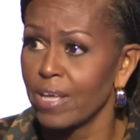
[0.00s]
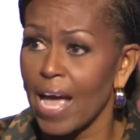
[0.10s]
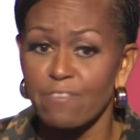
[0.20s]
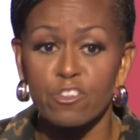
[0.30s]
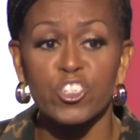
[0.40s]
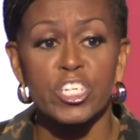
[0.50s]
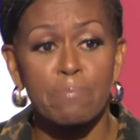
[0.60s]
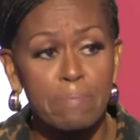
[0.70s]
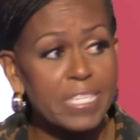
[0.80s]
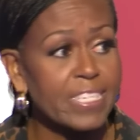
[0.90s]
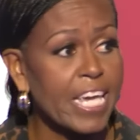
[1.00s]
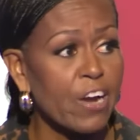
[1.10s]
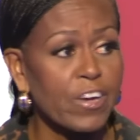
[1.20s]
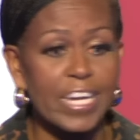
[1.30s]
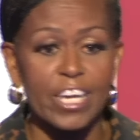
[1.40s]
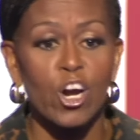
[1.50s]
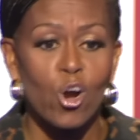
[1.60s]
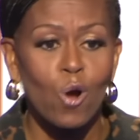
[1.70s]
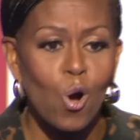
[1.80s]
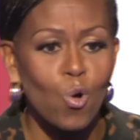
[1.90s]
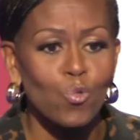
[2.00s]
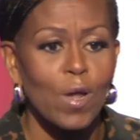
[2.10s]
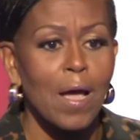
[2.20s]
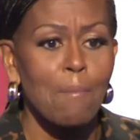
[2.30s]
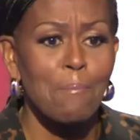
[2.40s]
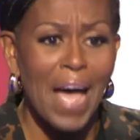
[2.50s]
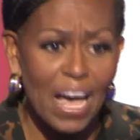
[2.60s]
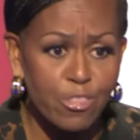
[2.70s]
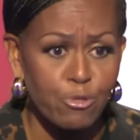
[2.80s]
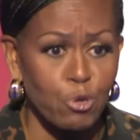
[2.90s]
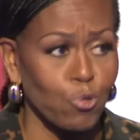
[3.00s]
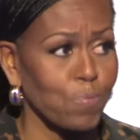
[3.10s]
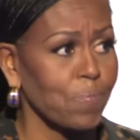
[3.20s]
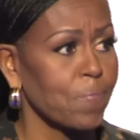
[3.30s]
after she miscarried in her own bathroom.